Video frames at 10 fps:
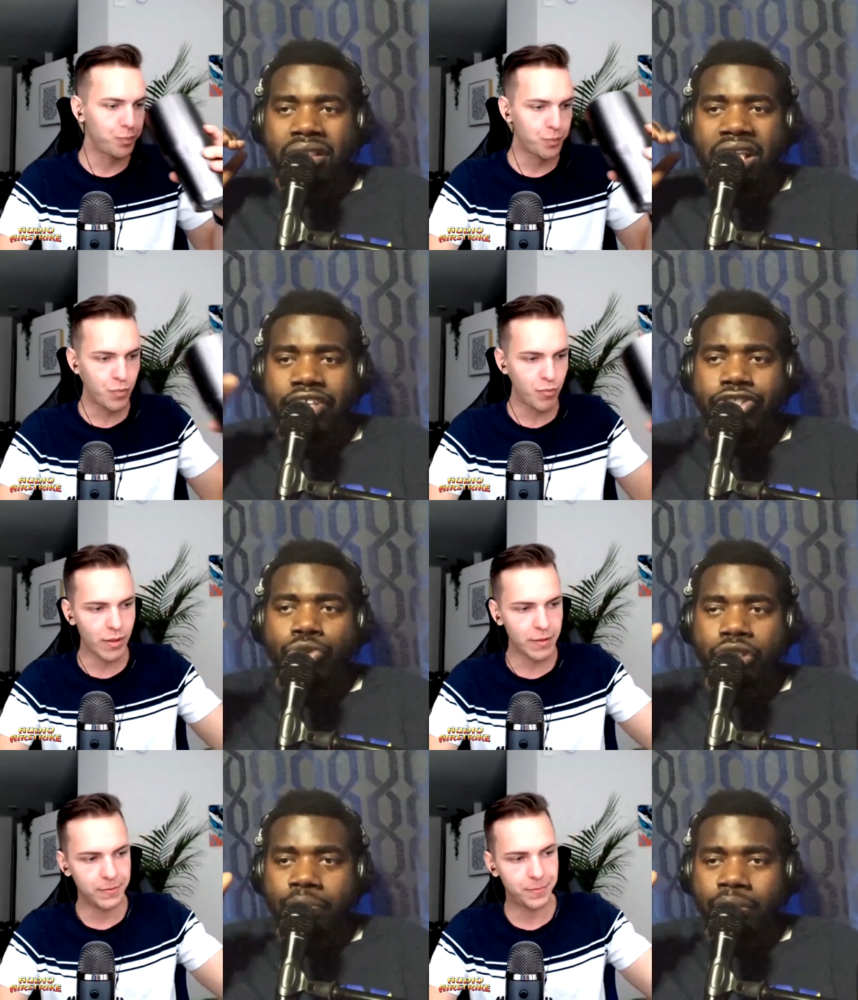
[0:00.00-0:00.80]

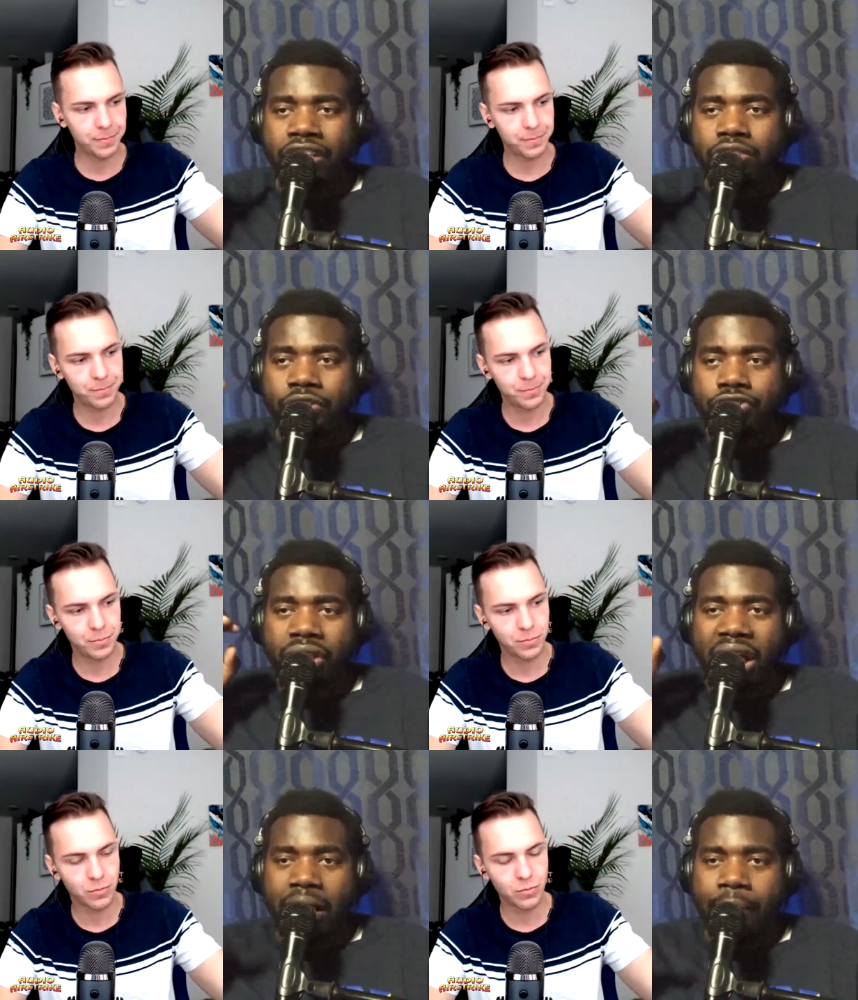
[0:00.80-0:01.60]
Speaker 1: yes you were depressed
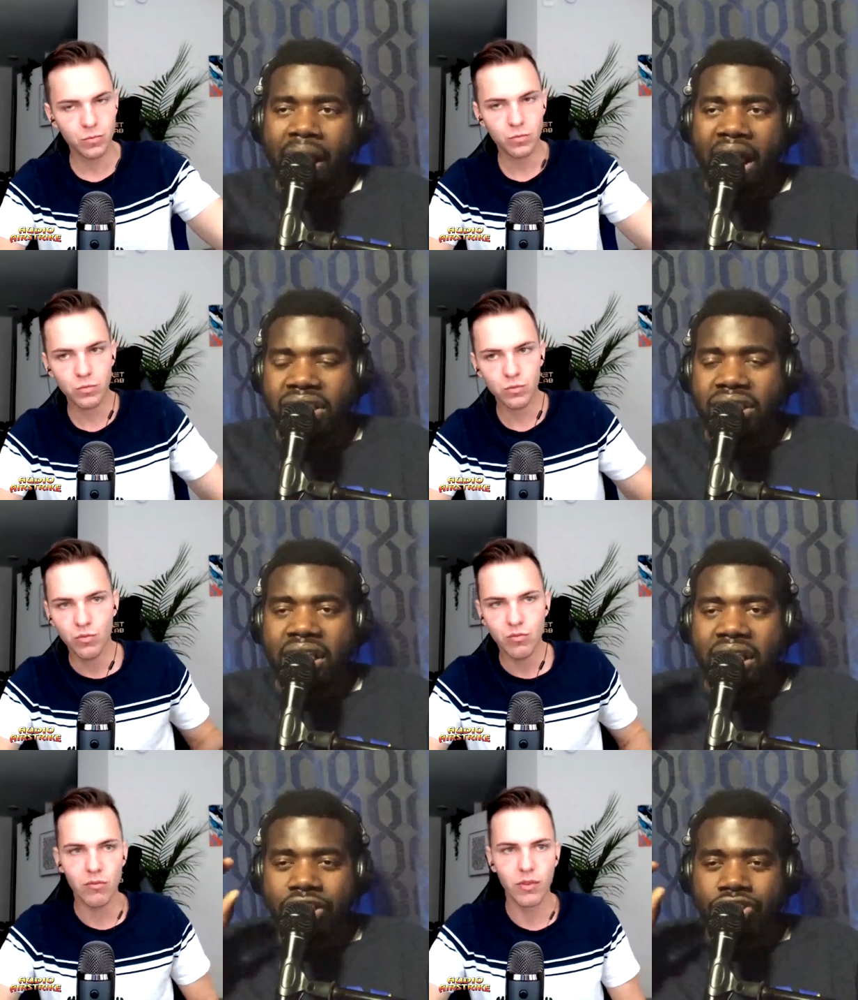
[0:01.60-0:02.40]
but you can get
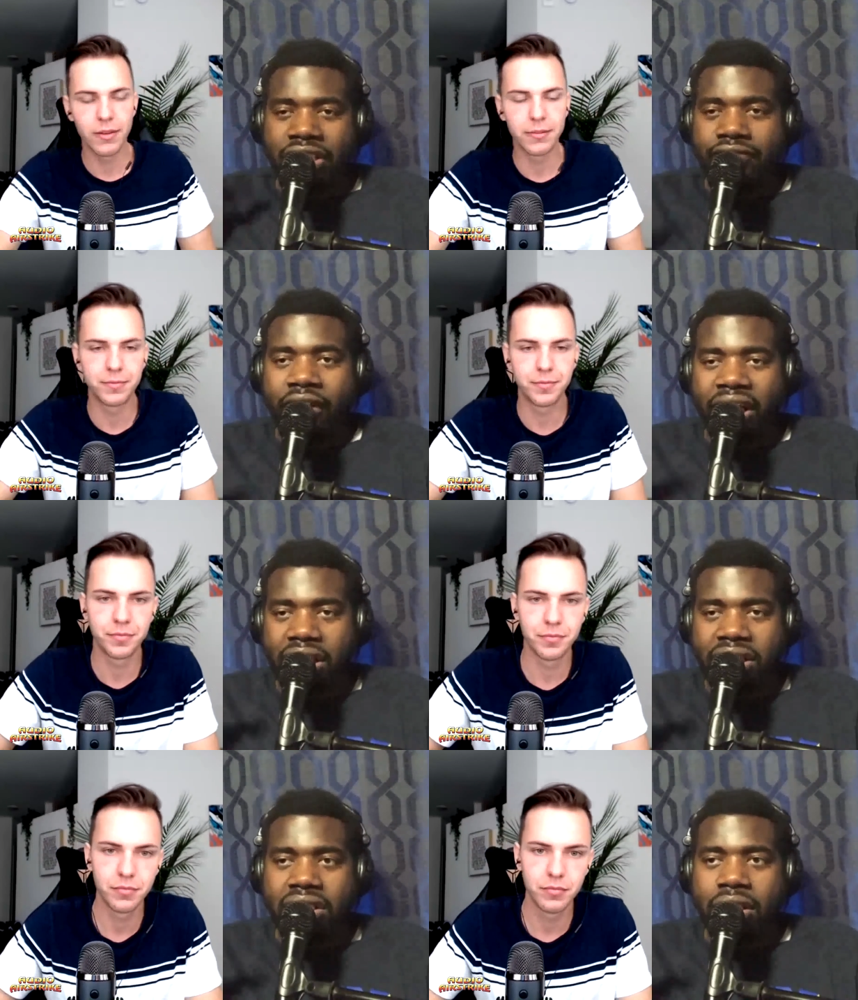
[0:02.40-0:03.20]
past it and achieve
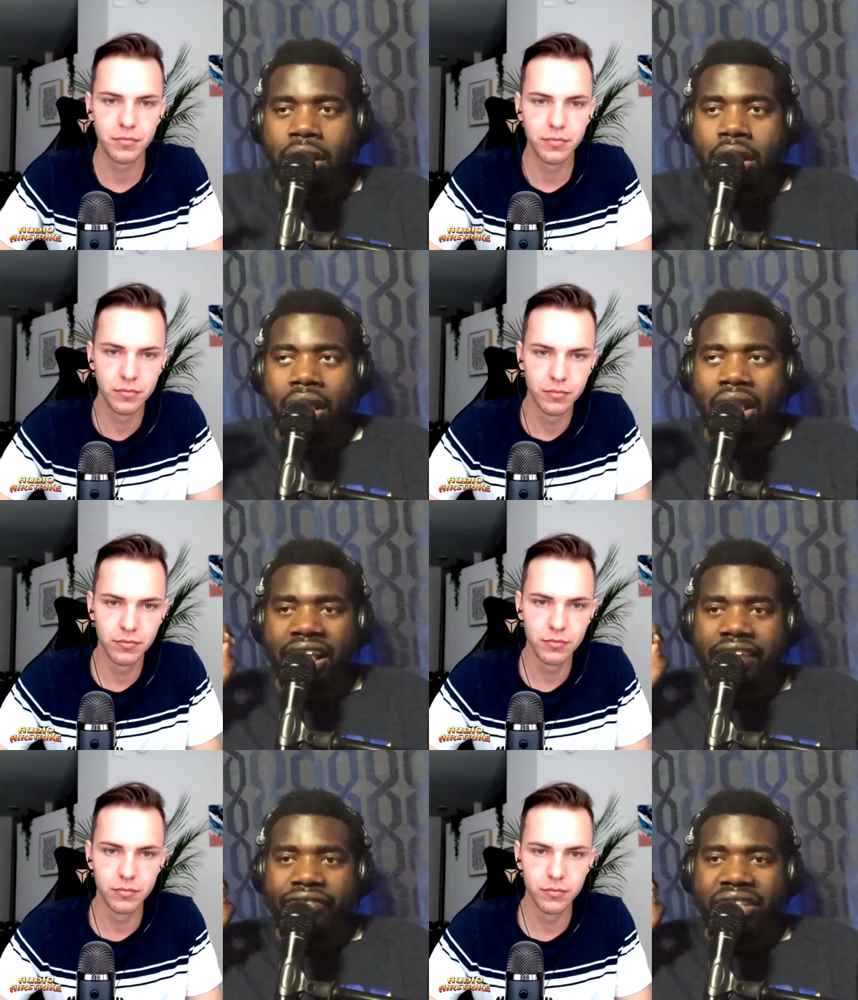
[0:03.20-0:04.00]
greatness
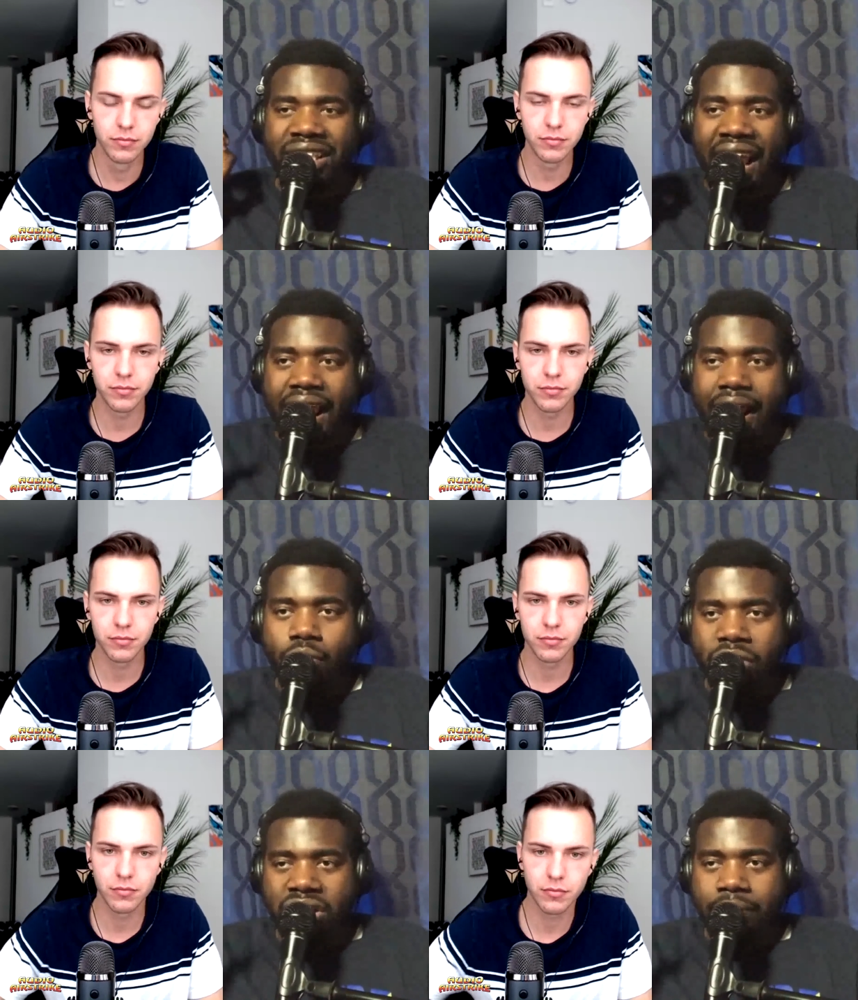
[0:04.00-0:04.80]
like if
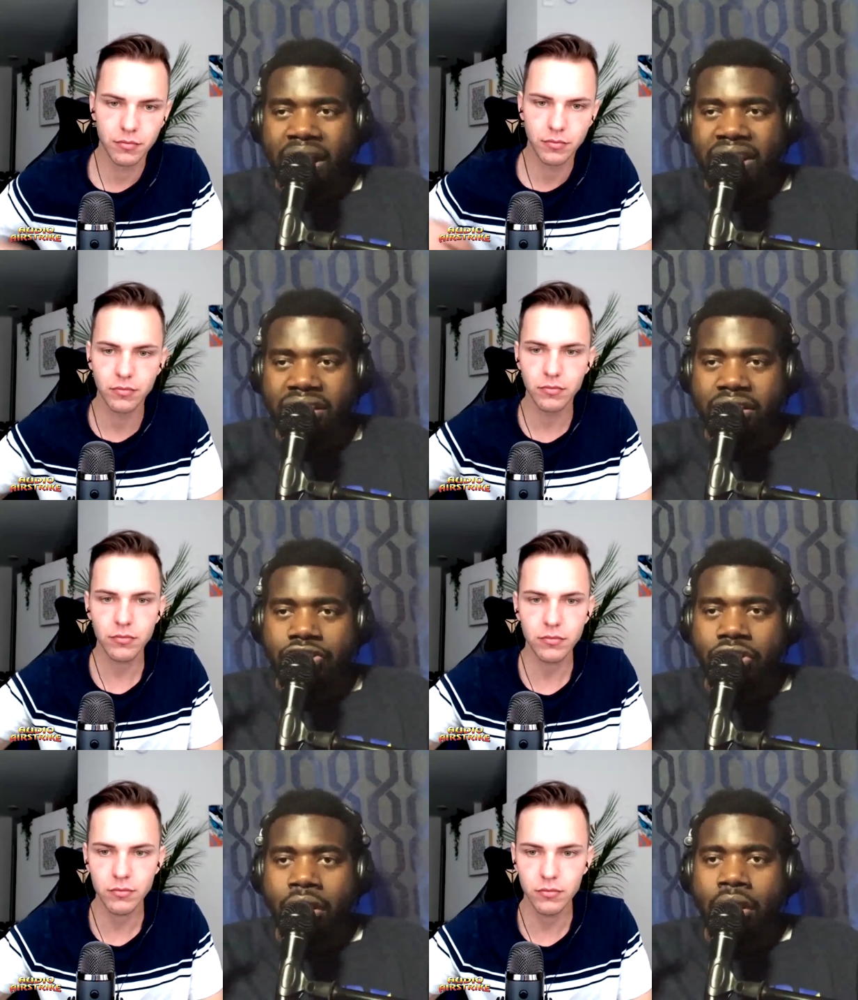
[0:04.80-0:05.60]
that was the
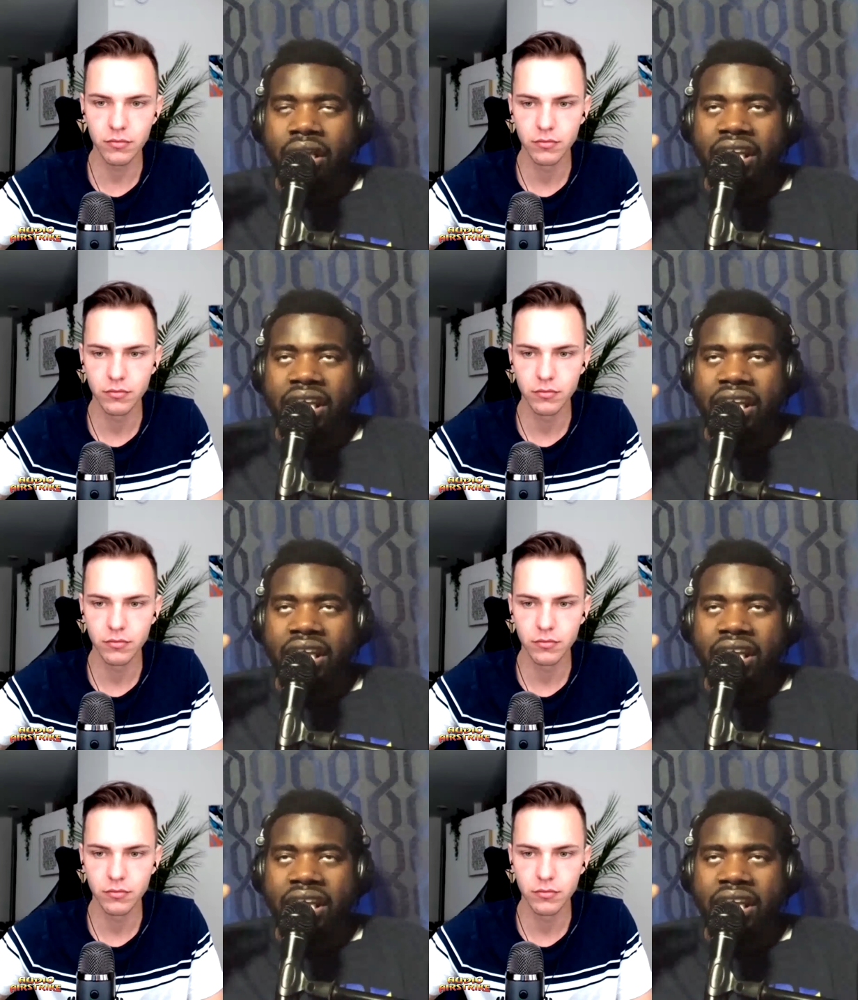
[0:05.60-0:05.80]
message